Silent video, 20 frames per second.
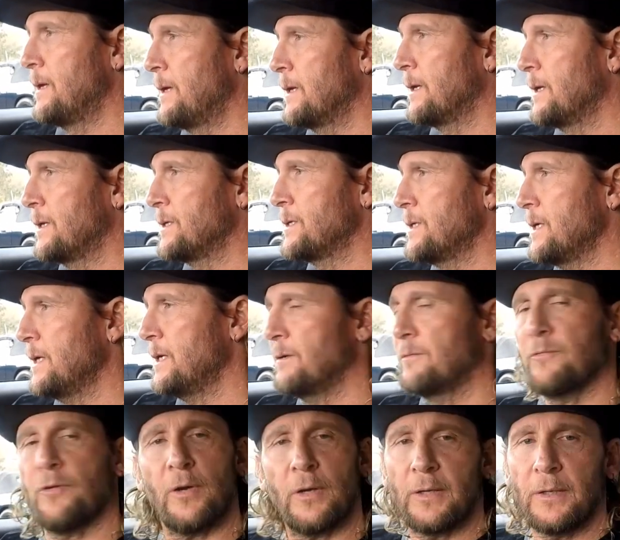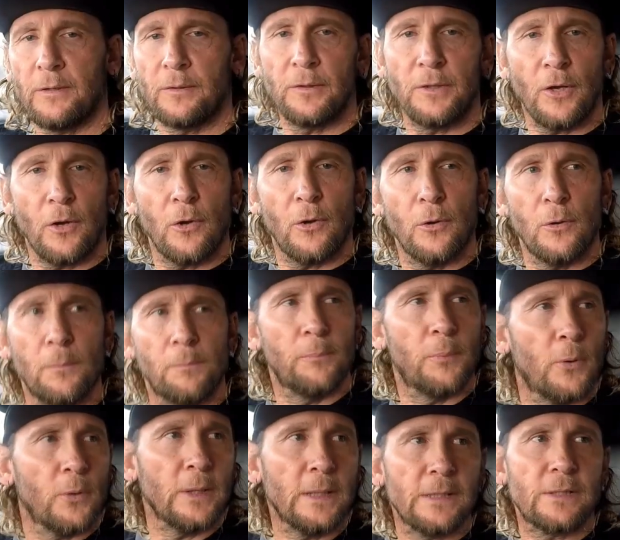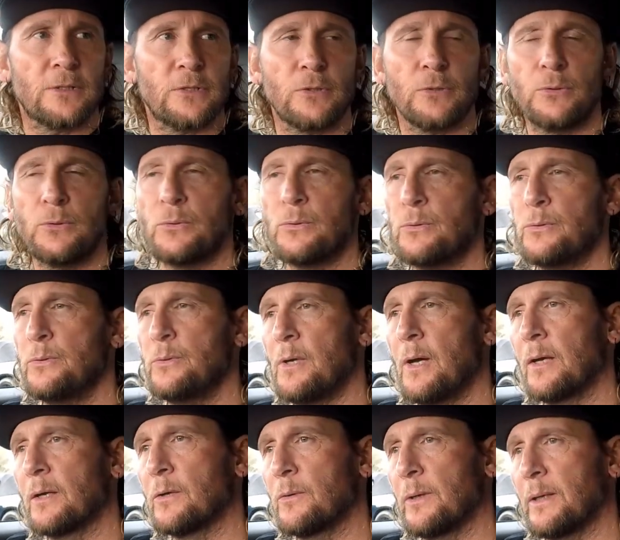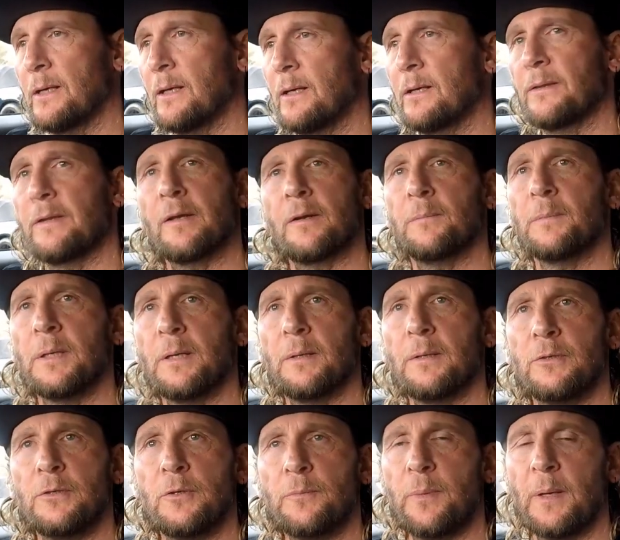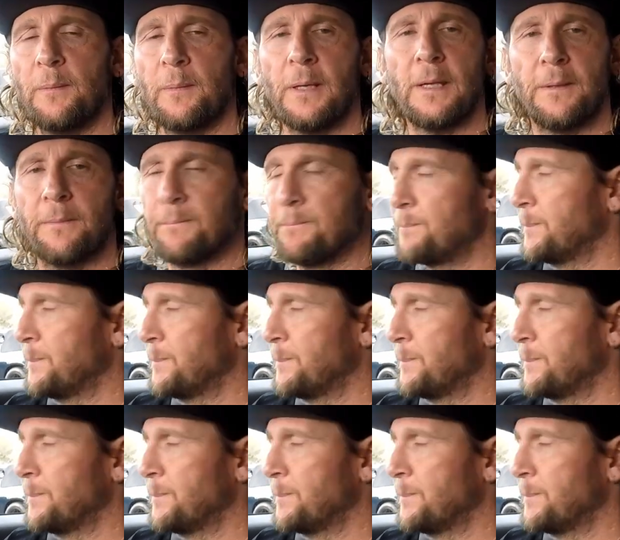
And yeah, if I can go 0.2 quicker, that'll be a new PB.